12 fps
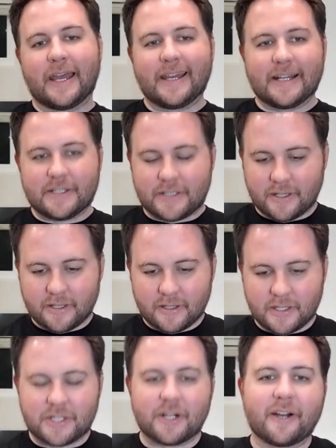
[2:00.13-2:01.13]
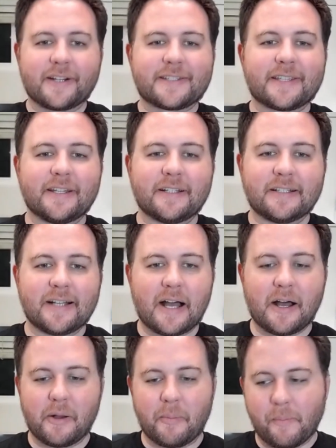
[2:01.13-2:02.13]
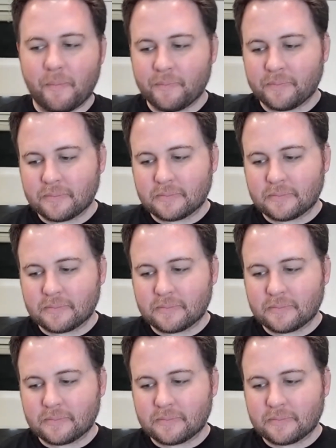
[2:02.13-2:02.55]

And the Sharks, um,